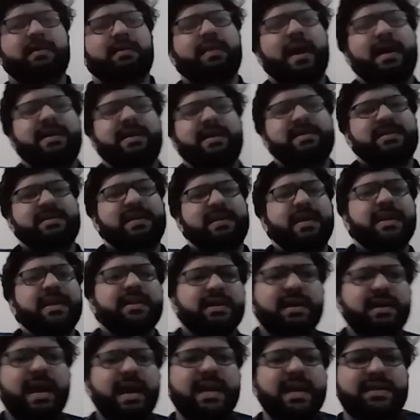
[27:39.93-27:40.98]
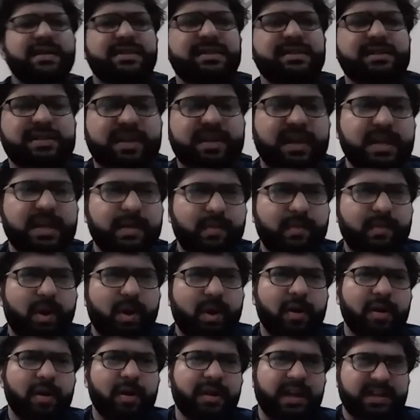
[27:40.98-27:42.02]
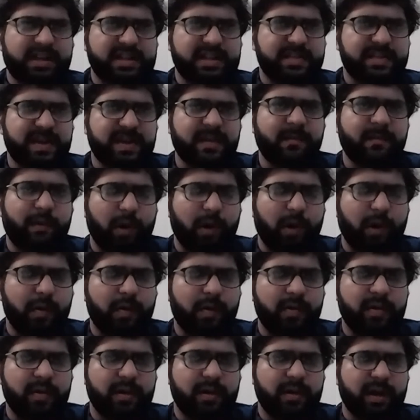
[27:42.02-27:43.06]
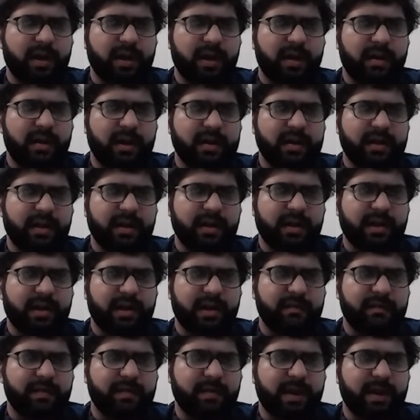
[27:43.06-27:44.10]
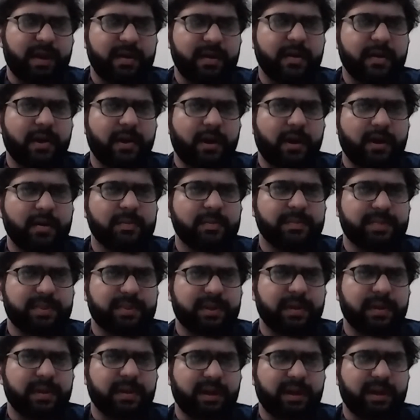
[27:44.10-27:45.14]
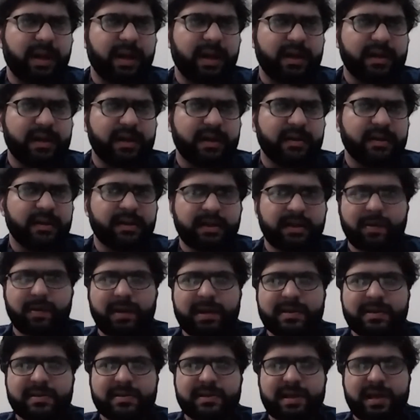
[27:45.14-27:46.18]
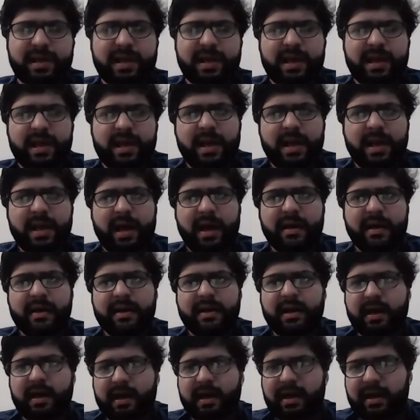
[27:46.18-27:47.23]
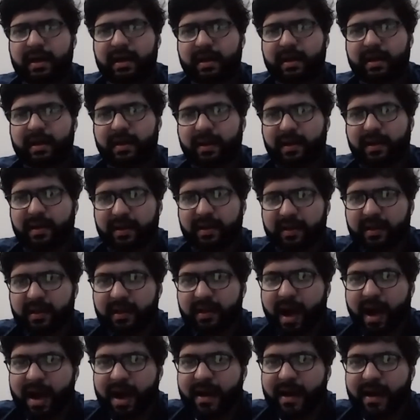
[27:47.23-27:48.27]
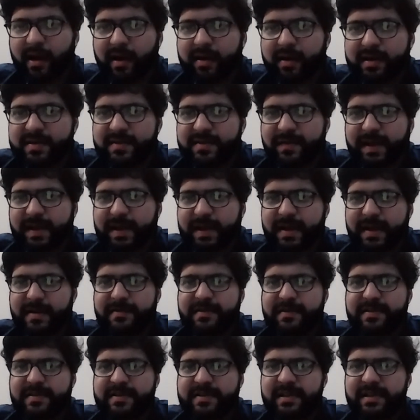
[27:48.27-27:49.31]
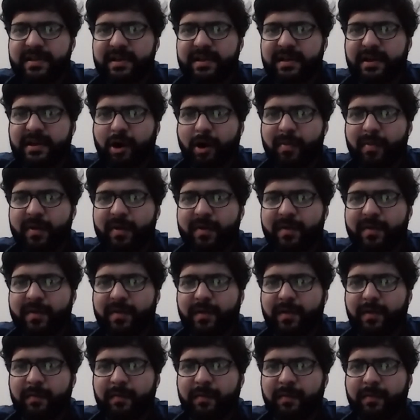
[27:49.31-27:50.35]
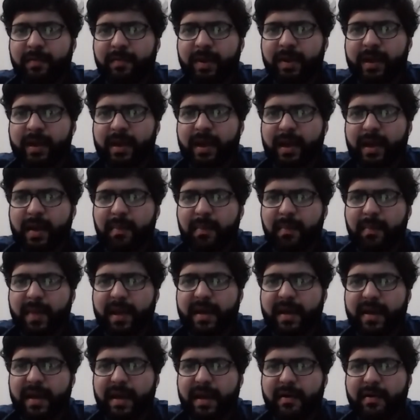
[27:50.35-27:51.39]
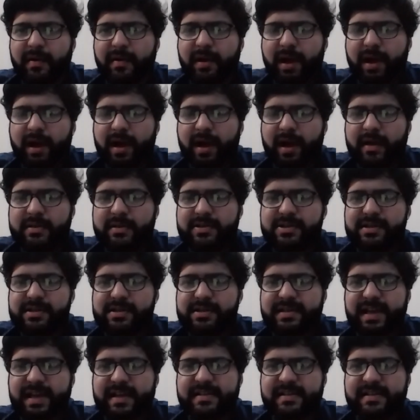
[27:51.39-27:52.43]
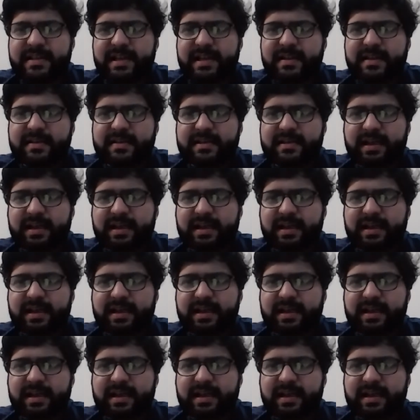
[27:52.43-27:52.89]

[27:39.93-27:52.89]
that is the international study model that is being followed. I think everywhere in Europe and in the US. And I got this very interesting comment from Mary Aruna, and she says that